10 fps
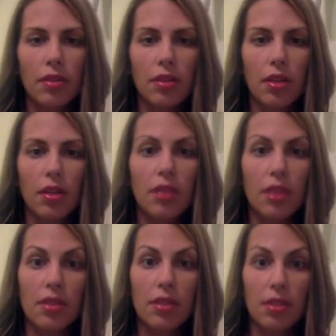
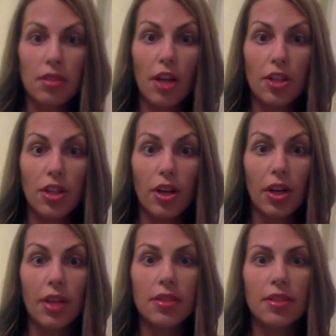is
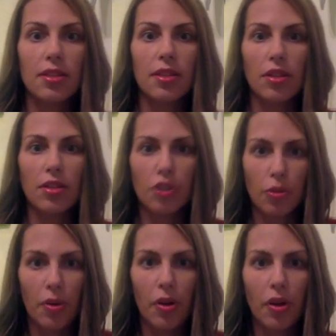Sagittarius, is
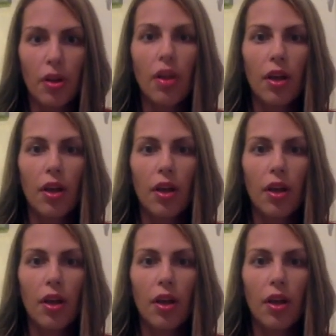Jupiter.